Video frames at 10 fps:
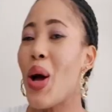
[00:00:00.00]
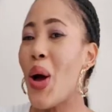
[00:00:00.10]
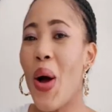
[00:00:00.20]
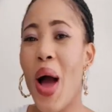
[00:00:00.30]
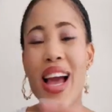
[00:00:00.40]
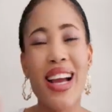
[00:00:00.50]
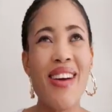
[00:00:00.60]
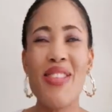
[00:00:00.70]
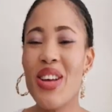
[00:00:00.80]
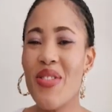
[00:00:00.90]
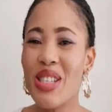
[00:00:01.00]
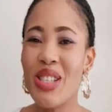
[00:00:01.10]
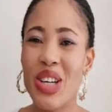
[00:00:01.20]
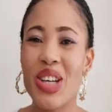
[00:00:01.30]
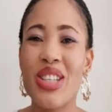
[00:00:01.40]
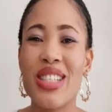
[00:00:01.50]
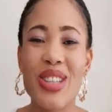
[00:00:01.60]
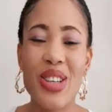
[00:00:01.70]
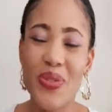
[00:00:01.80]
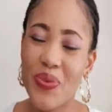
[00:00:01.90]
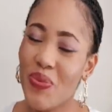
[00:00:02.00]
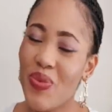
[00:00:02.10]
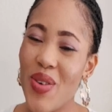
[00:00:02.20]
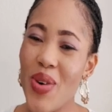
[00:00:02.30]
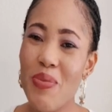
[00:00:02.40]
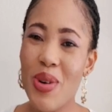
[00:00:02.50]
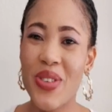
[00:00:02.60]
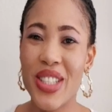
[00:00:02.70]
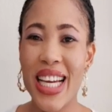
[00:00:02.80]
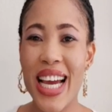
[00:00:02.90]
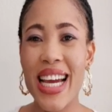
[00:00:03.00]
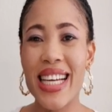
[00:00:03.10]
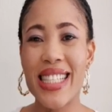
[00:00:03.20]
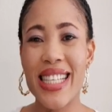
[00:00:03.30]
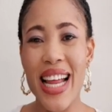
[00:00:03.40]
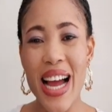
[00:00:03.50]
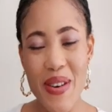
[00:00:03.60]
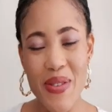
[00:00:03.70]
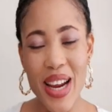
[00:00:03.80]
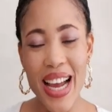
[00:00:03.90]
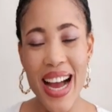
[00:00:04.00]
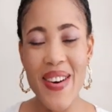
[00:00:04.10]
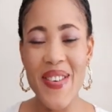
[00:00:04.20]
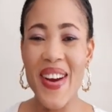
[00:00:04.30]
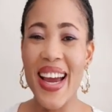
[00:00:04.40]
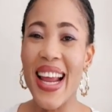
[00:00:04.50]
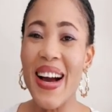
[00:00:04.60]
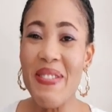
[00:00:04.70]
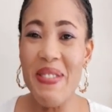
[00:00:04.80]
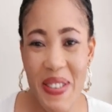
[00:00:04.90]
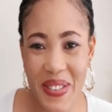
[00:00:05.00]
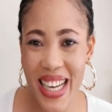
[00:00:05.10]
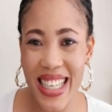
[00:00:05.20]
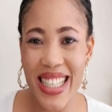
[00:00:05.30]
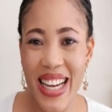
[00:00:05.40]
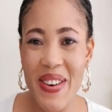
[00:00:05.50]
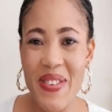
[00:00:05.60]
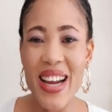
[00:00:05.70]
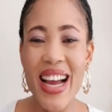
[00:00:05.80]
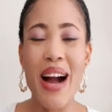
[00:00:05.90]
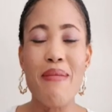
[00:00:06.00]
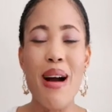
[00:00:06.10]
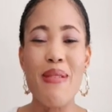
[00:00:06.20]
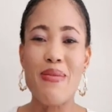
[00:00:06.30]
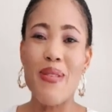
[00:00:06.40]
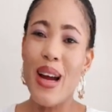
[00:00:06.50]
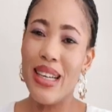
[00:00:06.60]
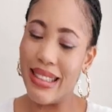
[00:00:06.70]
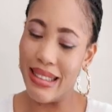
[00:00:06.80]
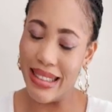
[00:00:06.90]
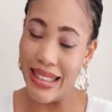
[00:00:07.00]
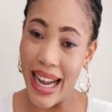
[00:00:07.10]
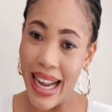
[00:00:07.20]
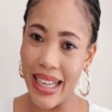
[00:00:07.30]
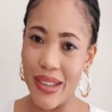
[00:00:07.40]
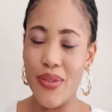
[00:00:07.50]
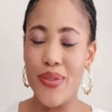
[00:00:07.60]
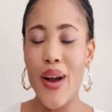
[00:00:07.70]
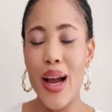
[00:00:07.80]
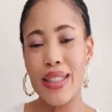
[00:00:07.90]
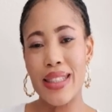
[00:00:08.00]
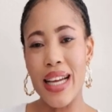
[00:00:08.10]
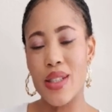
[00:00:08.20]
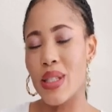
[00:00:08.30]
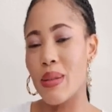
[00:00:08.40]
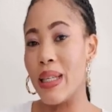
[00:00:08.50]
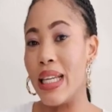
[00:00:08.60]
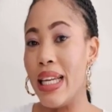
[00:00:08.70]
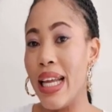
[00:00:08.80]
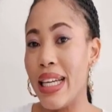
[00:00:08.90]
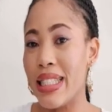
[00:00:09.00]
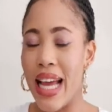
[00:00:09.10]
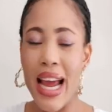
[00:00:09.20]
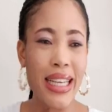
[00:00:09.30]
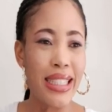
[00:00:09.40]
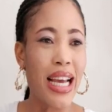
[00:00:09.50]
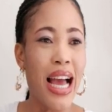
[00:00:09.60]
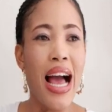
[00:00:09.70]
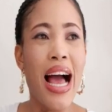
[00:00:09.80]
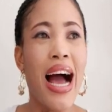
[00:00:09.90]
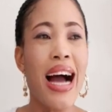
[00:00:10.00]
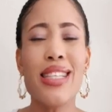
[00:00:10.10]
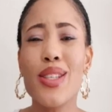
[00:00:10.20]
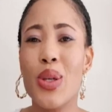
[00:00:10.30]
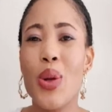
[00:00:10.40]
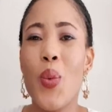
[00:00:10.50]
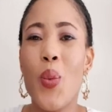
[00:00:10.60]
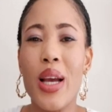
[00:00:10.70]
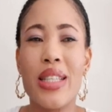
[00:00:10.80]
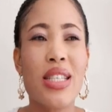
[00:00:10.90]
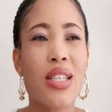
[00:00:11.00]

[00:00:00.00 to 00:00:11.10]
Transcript: So everything was good. So we moved here in South Africa. When I moved here in South Africa, my first day, first day, it was a bit late and I just couldn't wait.